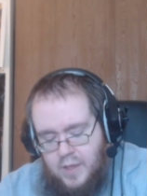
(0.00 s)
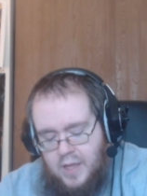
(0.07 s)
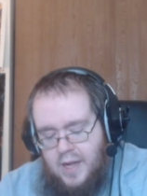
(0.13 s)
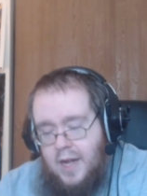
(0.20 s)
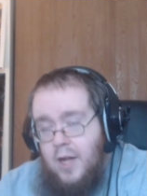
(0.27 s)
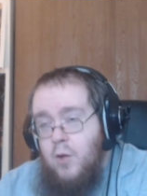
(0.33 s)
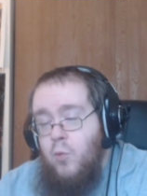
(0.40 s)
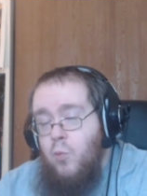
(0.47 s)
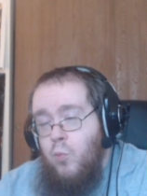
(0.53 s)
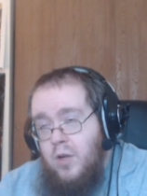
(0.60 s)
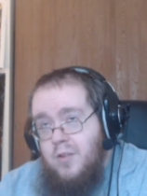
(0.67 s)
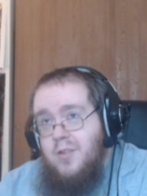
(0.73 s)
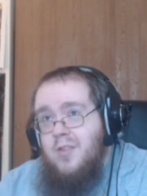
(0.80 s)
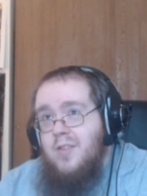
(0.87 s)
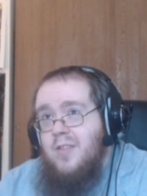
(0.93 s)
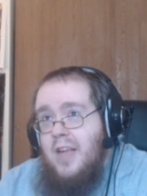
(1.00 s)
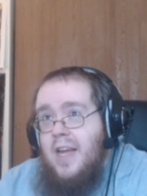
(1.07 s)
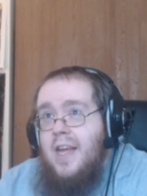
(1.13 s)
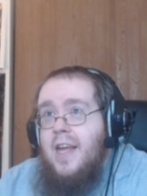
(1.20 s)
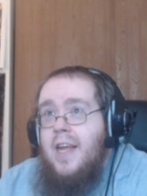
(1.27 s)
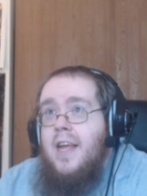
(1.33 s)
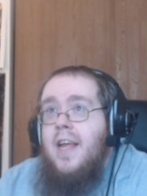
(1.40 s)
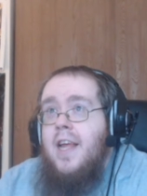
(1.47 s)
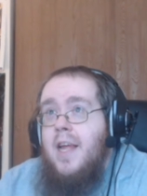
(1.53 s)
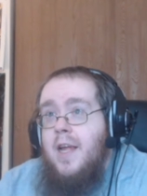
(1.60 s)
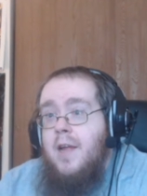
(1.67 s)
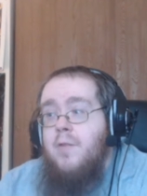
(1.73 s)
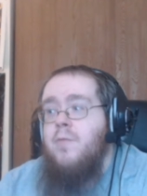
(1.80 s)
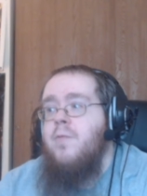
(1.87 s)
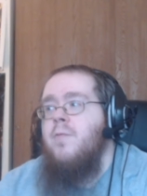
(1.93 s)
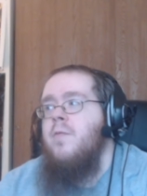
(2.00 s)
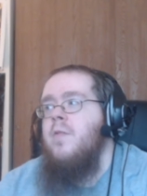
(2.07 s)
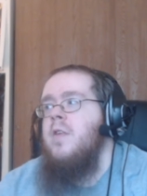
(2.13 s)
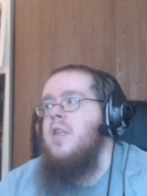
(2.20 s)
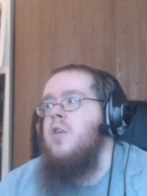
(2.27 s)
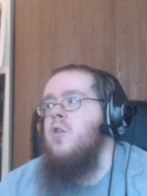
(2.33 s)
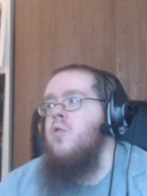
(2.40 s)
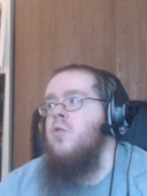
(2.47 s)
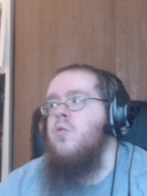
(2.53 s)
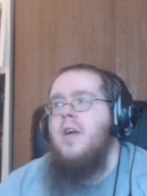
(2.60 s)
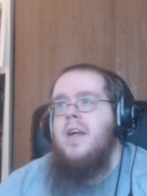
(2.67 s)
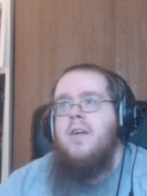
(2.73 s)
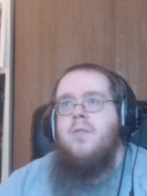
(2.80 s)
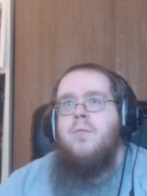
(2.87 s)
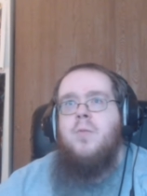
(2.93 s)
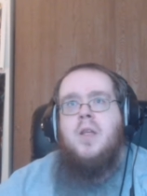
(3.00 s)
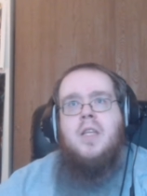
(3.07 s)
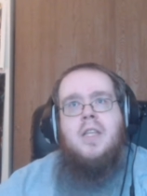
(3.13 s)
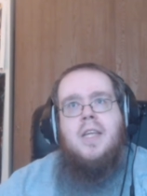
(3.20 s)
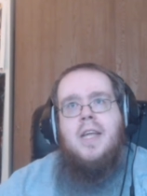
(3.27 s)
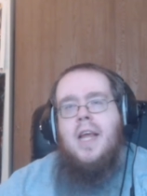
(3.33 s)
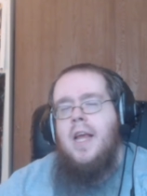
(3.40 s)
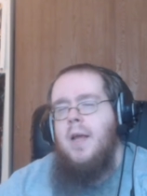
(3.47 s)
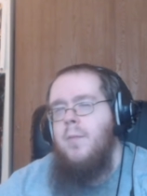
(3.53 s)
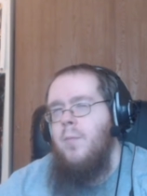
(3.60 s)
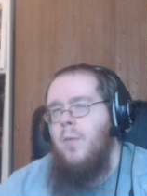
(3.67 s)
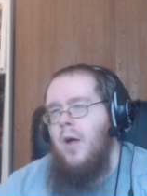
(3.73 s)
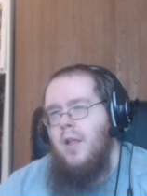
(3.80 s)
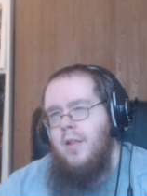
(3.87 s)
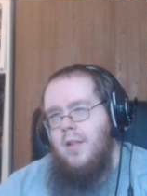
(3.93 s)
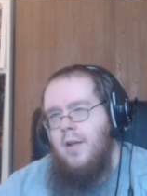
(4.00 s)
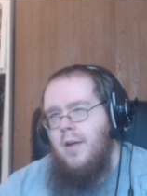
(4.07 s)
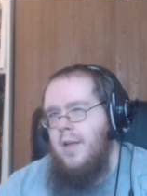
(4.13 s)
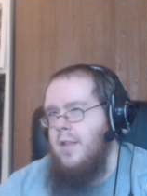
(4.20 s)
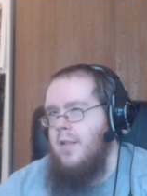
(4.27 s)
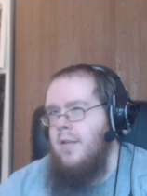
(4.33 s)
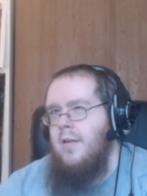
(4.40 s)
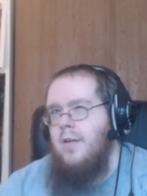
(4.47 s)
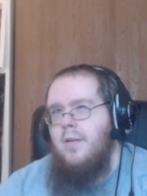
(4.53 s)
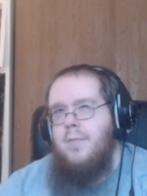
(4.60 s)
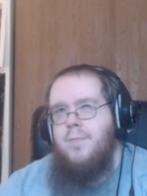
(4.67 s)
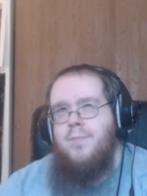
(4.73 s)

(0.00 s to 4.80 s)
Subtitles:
I will say, if you have played the game on like the